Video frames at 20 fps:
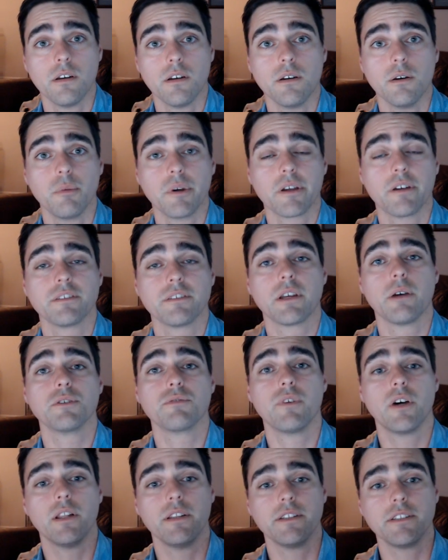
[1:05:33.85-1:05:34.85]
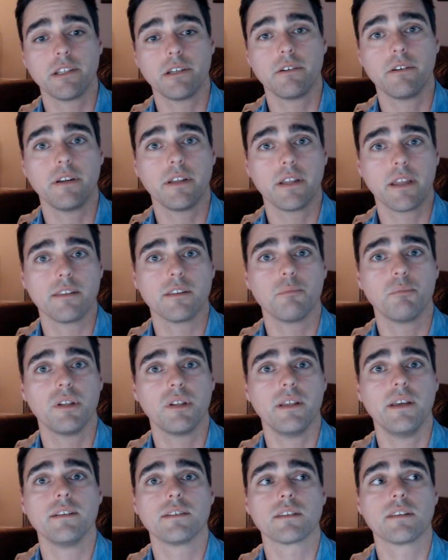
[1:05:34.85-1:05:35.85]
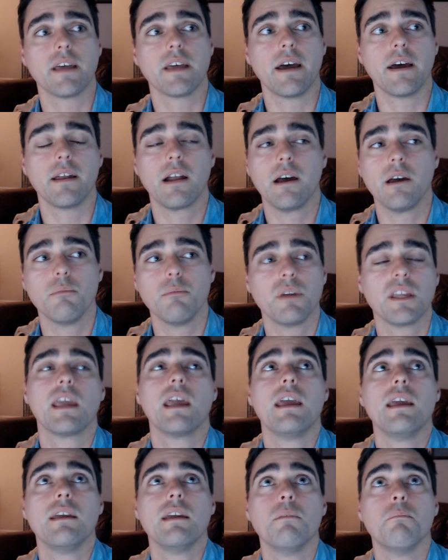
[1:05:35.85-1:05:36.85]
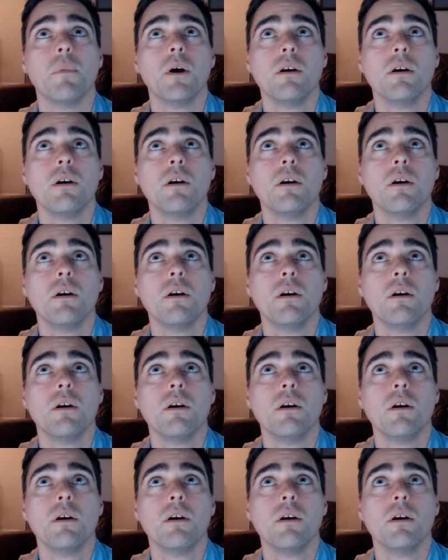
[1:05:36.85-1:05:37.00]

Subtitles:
because I was volunteering at the place that I became